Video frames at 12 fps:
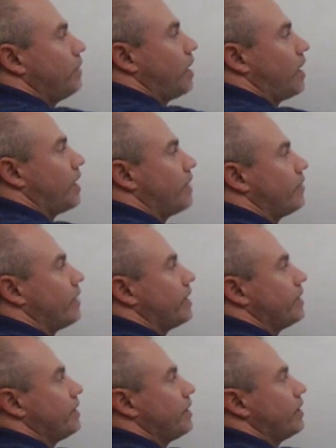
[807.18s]
line right
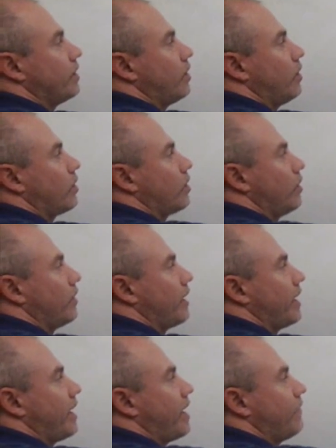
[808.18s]
here, I'll call
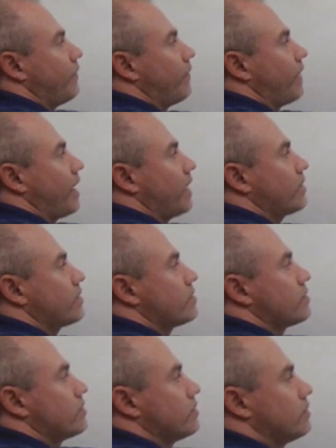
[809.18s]
that f of x,